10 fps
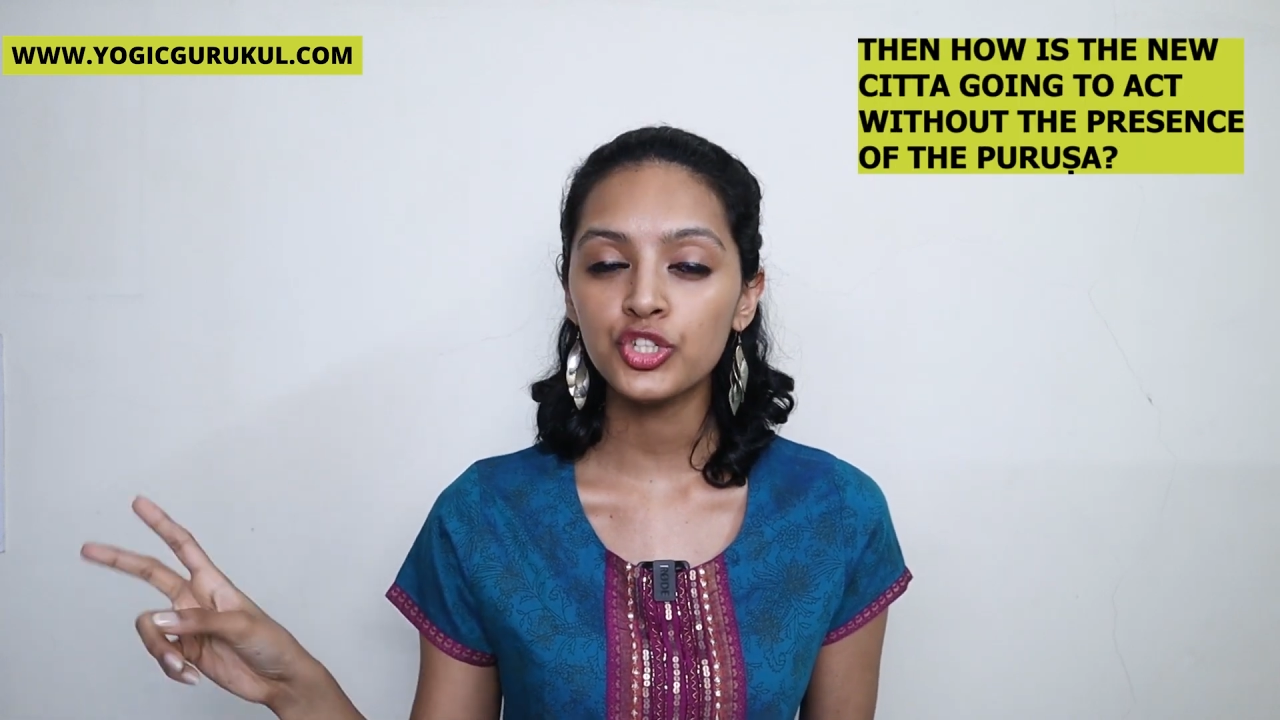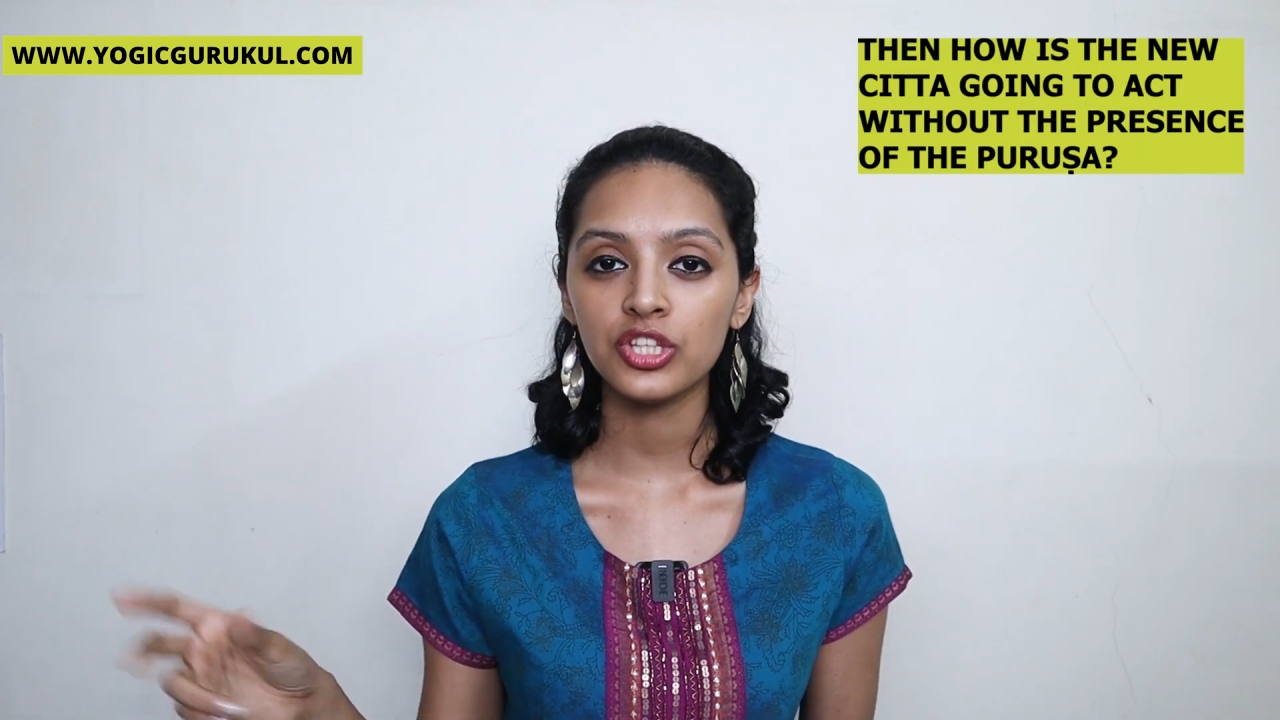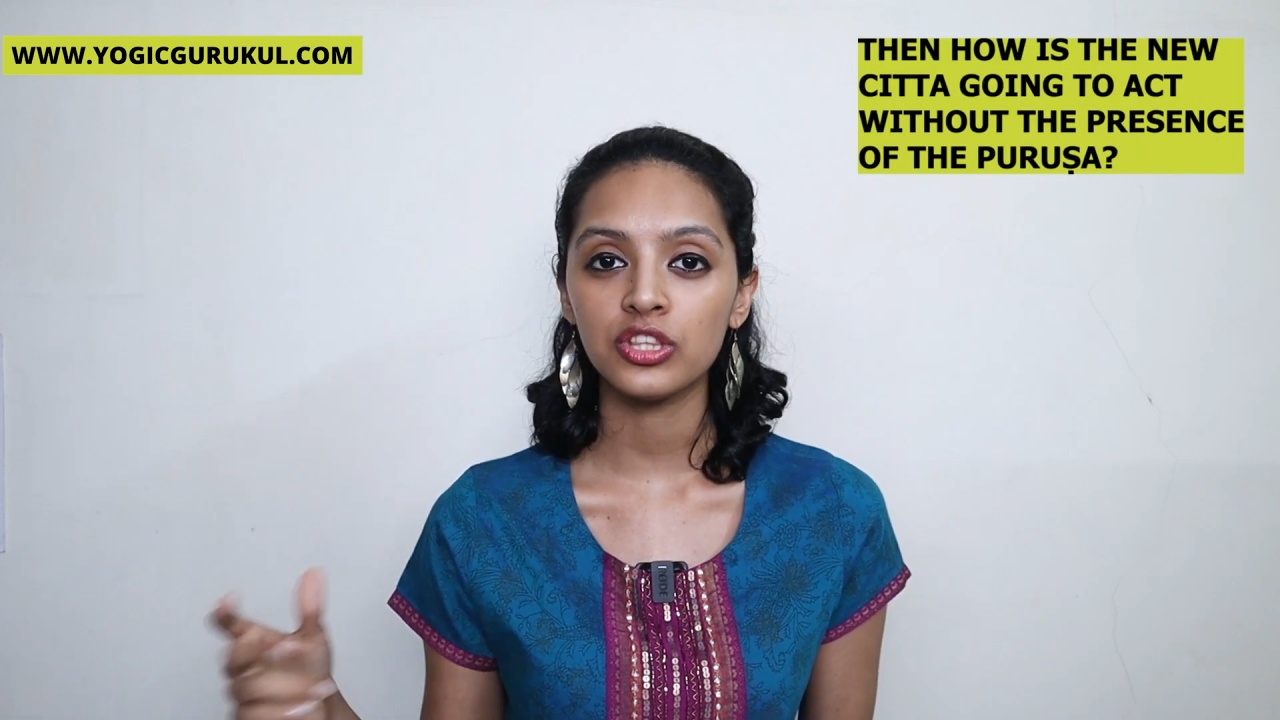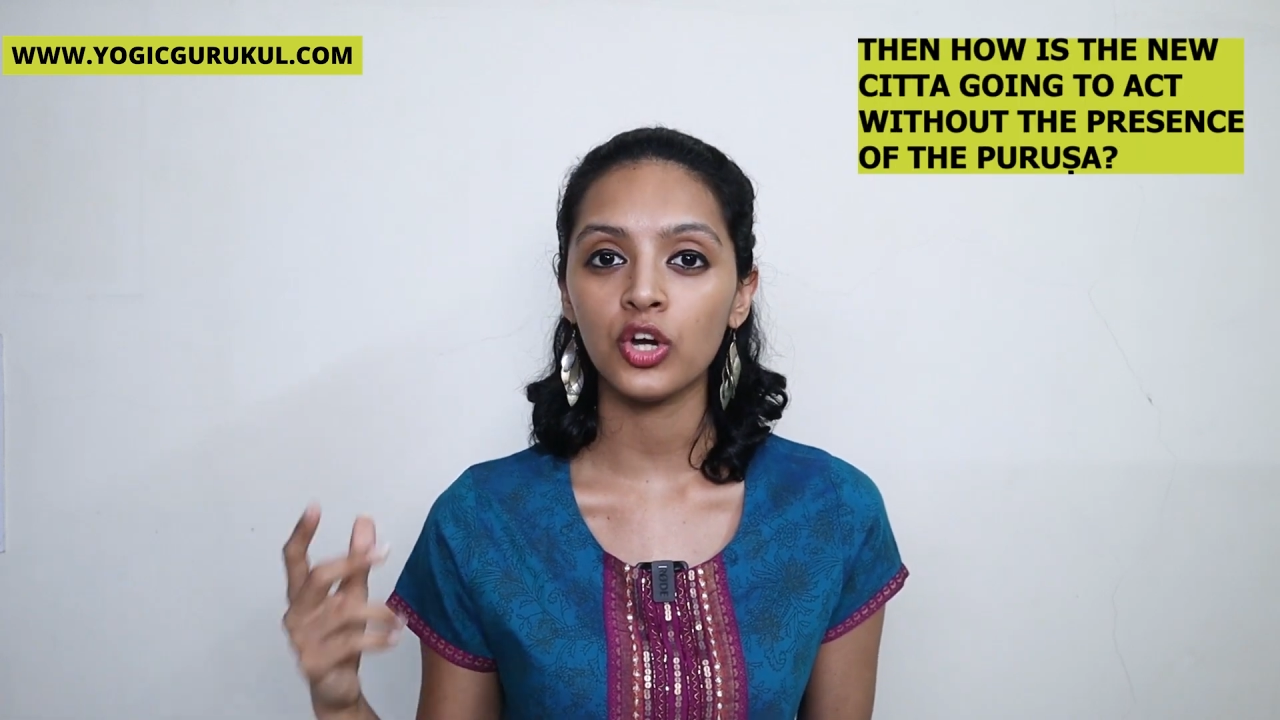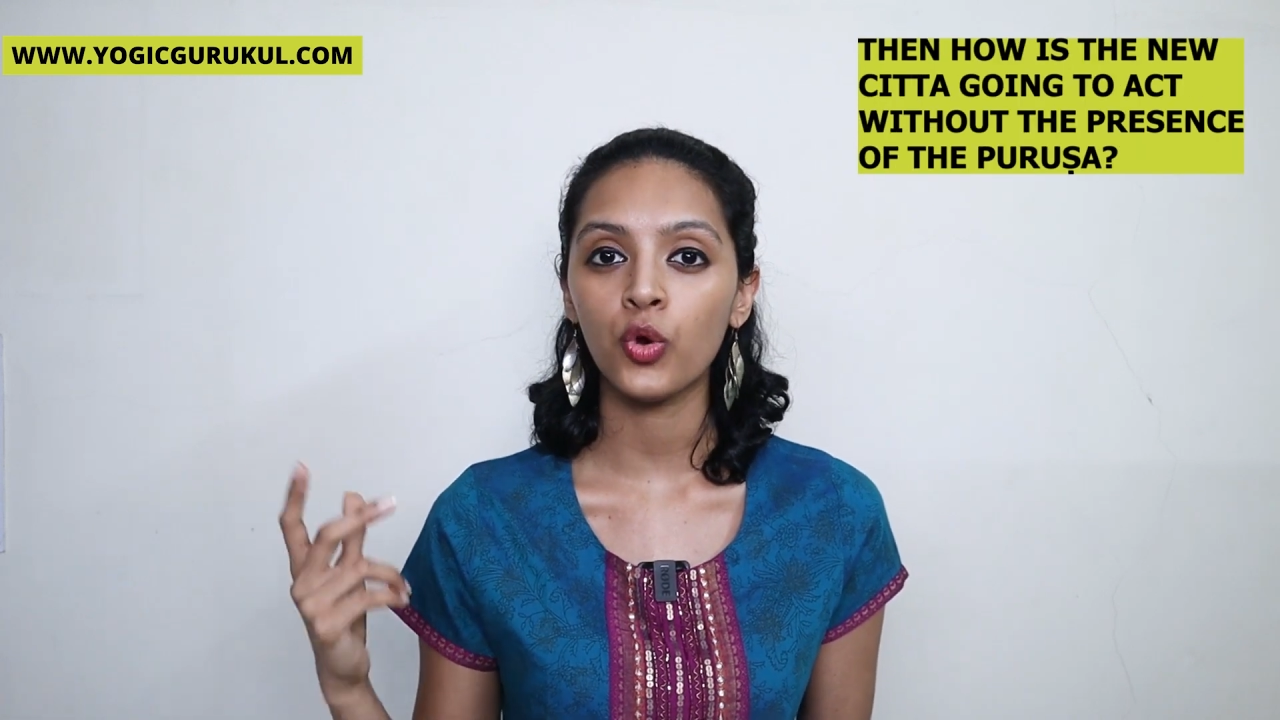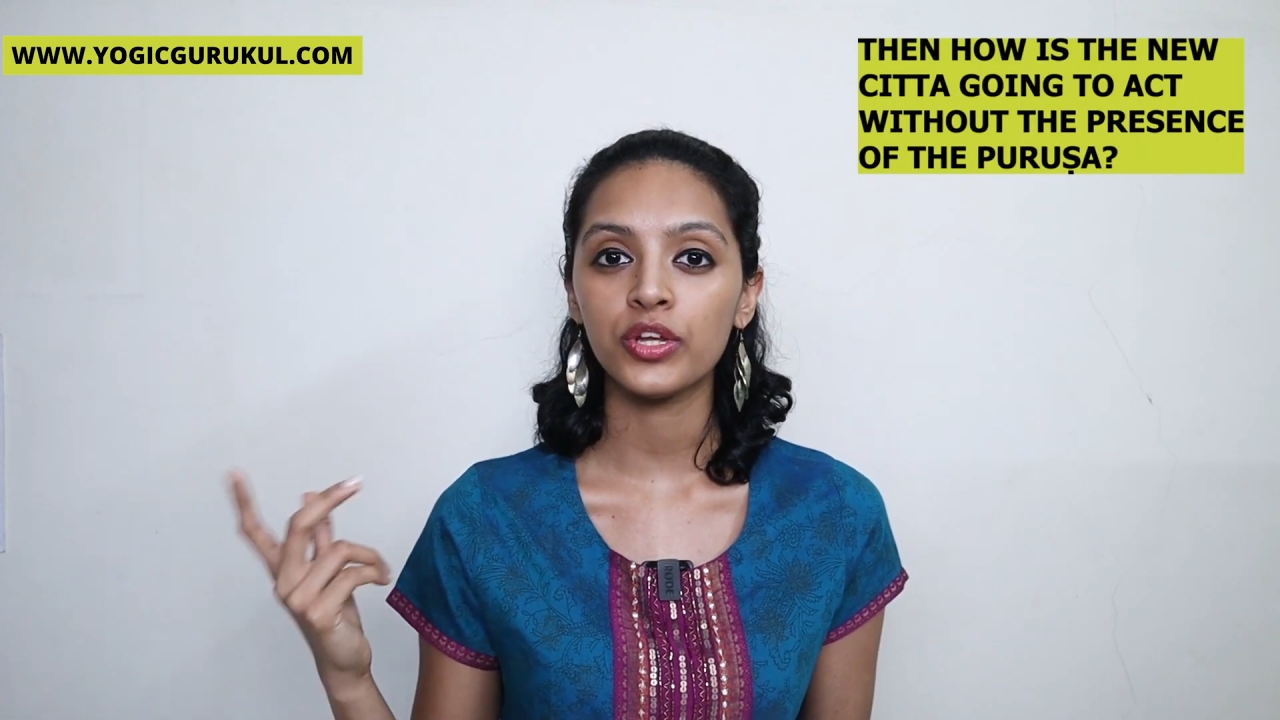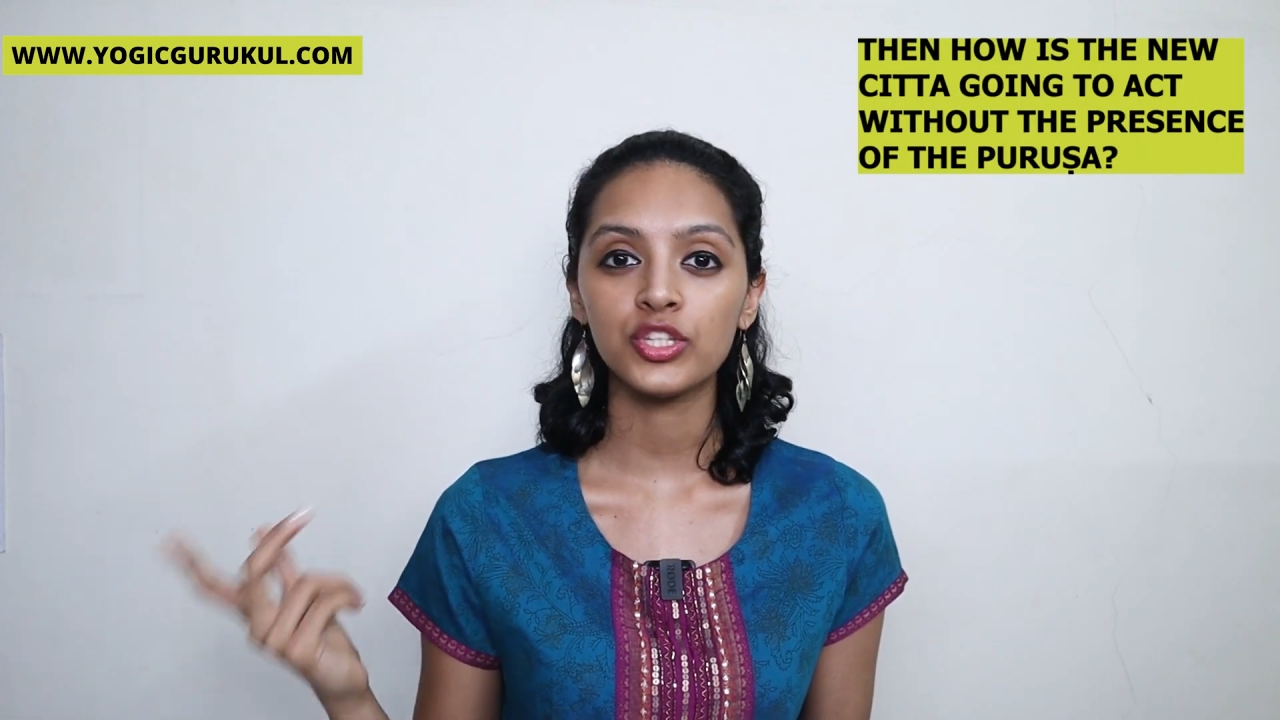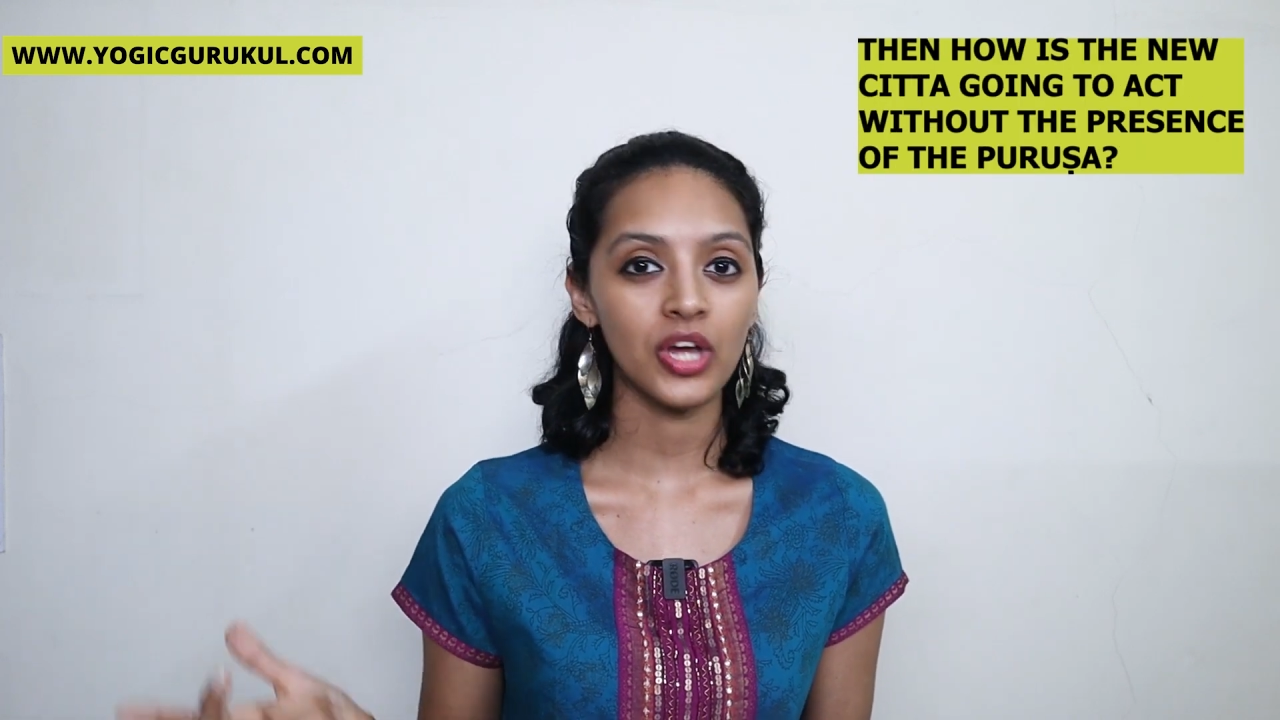Chitta going